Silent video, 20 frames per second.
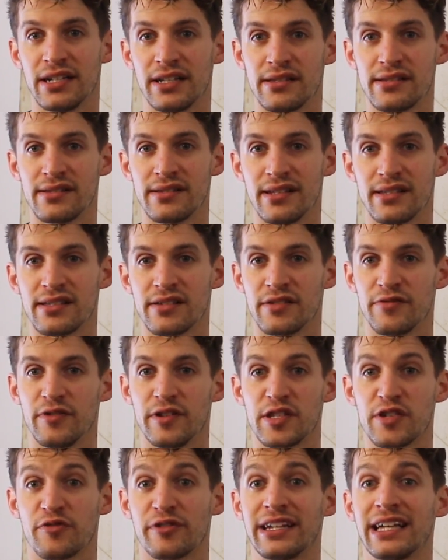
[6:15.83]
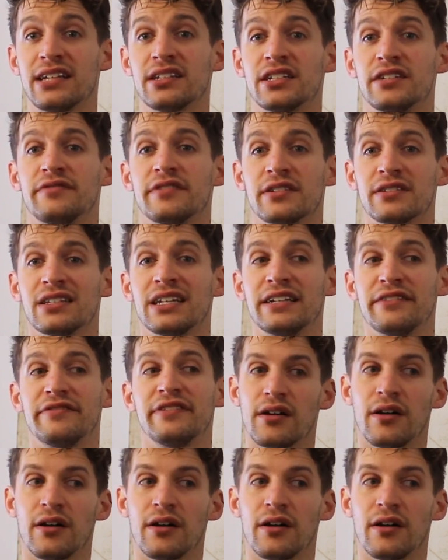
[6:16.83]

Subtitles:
It's a reality of our life.